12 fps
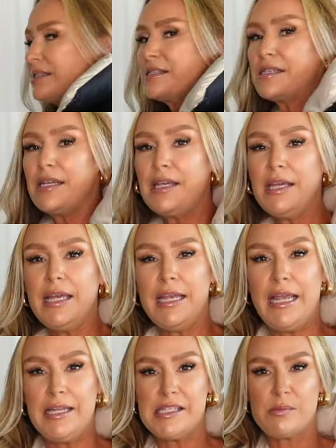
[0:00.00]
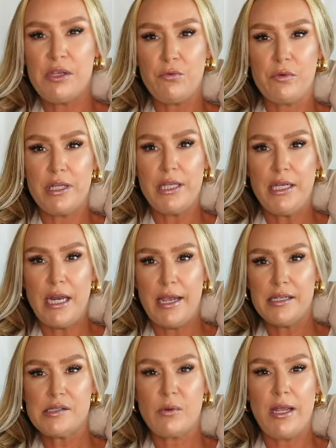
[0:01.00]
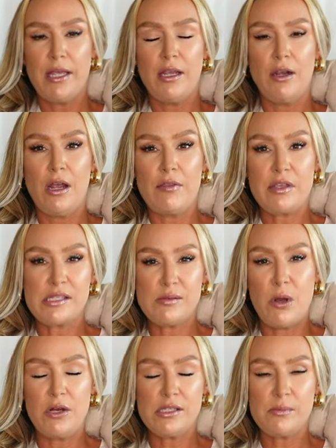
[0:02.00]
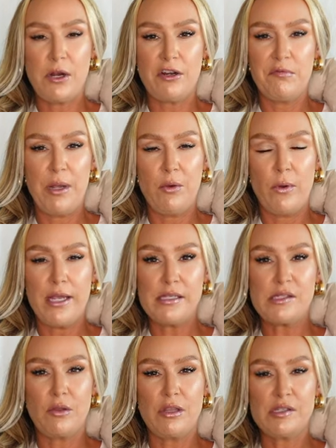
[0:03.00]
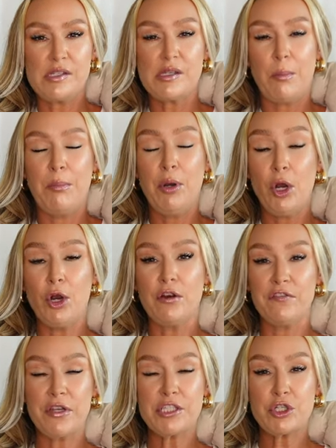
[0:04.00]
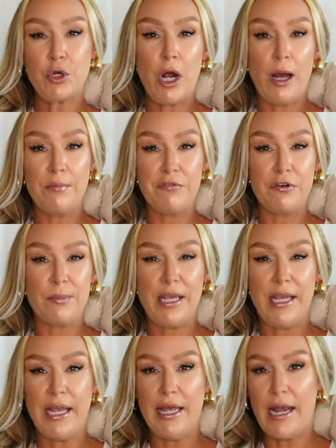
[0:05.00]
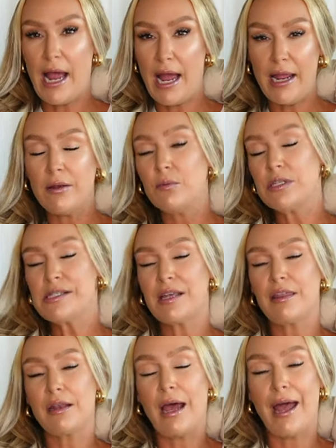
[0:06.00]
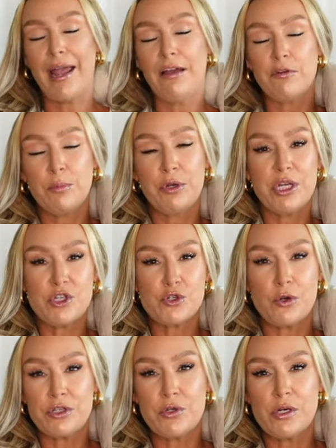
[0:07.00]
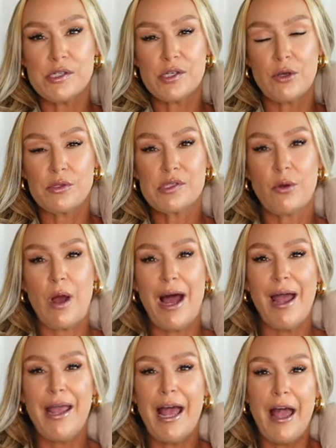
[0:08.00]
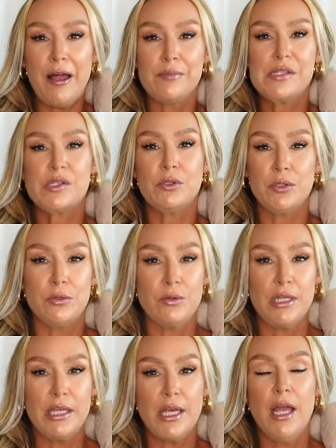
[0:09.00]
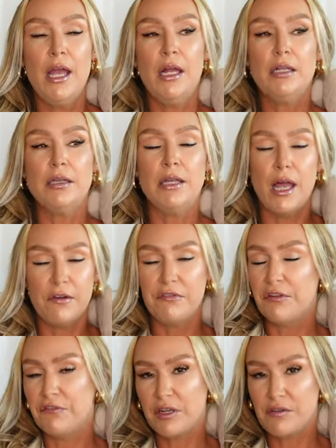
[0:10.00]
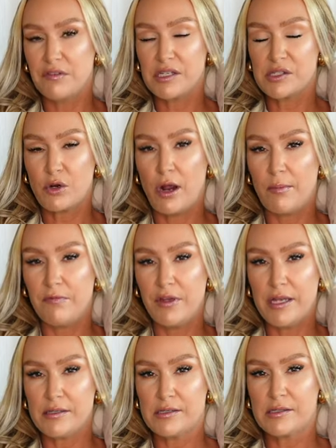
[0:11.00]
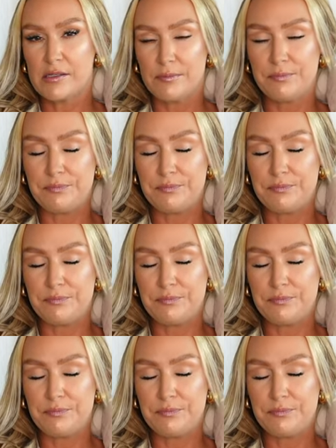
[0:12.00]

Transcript: see it hits me really nice right here at the smallest part of my waist. So this is a perfect crop for me. And I would say that I have a pretty short torso, so I absolutely love the fit of this crop vest.